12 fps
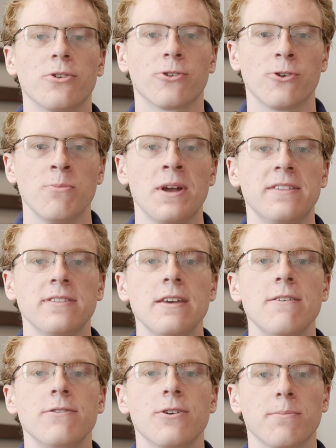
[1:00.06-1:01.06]
with your roommates
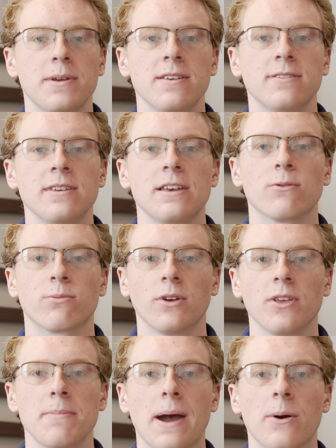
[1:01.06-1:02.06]
if your PC is
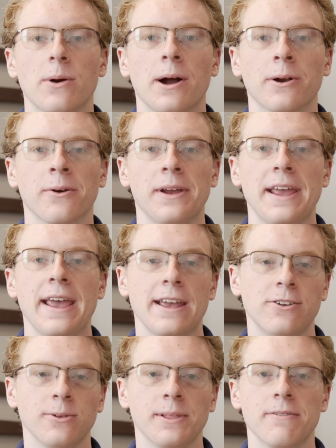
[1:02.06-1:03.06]
really power hungry
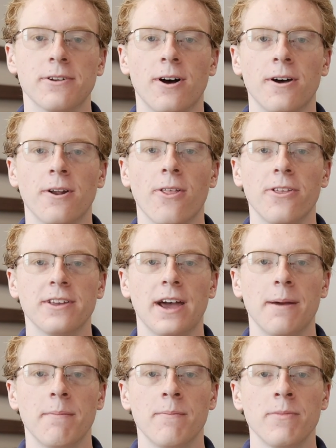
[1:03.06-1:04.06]
and you leave it on all the
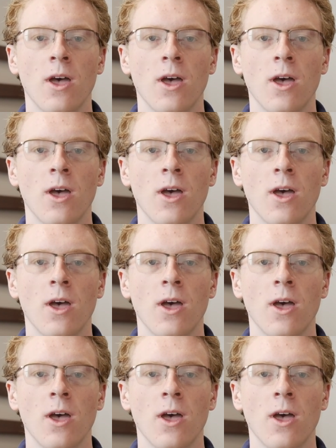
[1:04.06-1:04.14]
time.